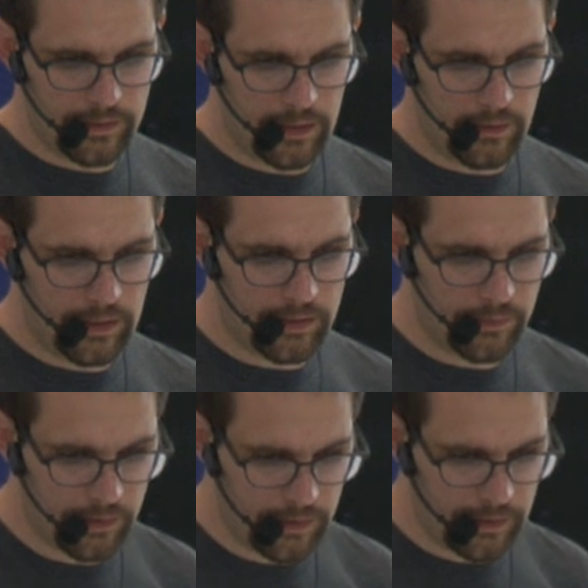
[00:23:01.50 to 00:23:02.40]
now you get
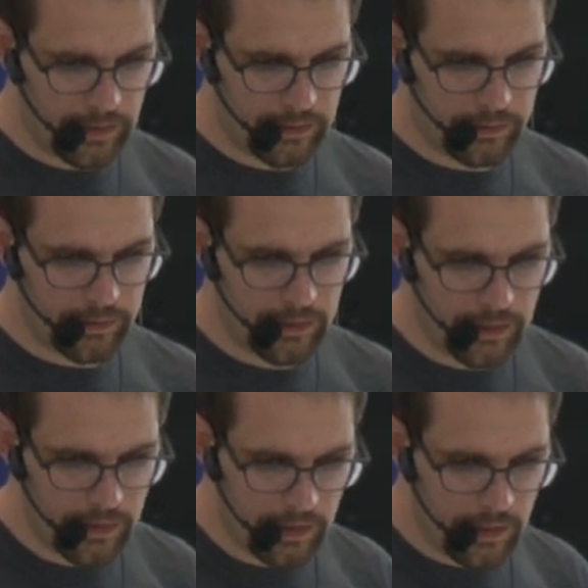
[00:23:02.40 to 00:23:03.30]
smaller things,
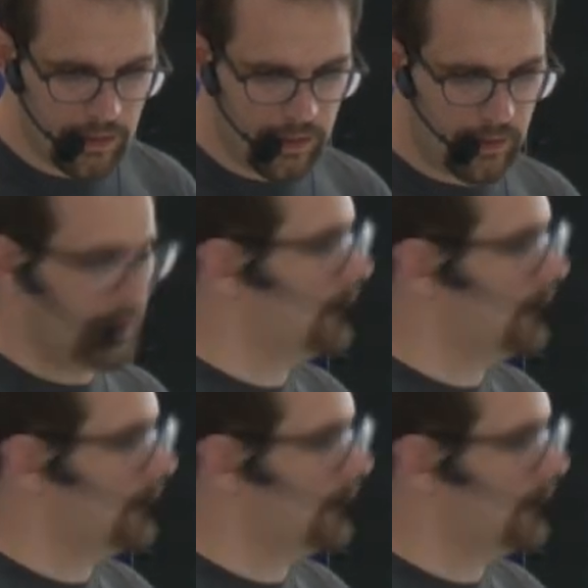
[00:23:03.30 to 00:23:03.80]
but